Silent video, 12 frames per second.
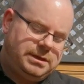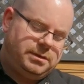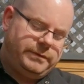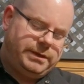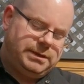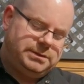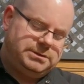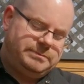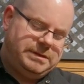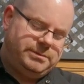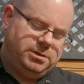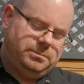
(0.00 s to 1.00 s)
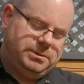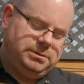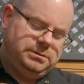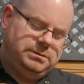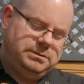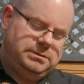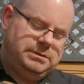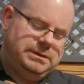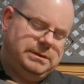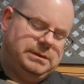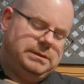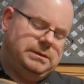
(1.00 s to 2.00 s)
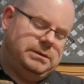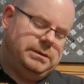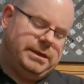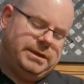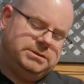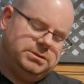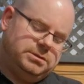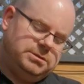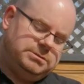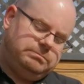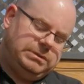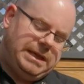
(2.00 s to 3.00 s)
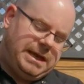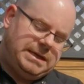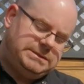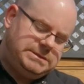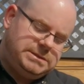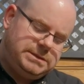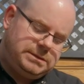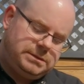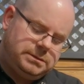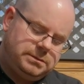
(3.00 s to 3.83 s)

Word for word: How do we get this baby open? Okay, so there's plastic.